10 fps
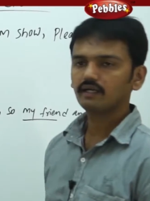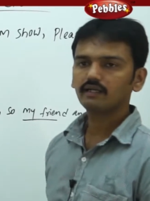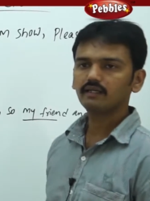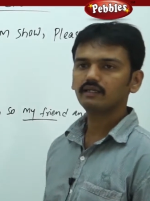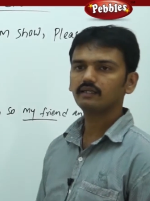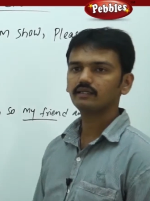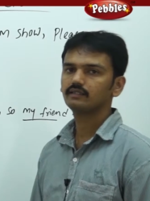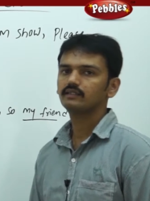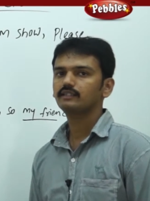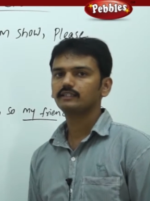ante enti,
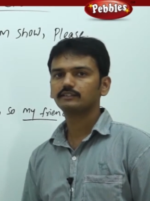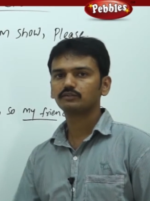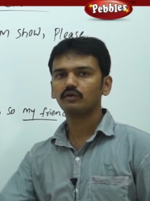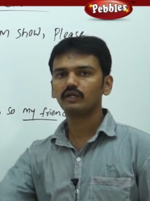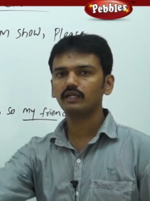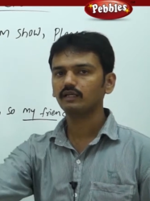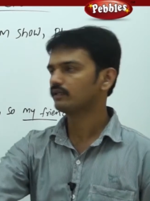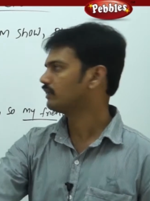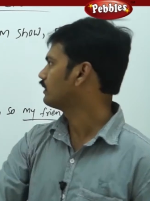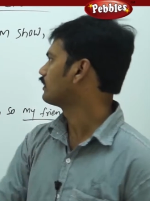teeskondi
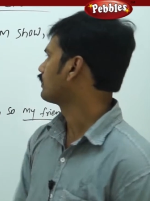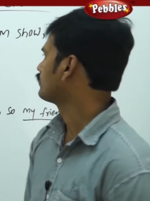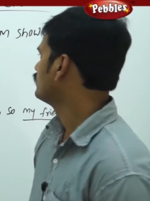antadu,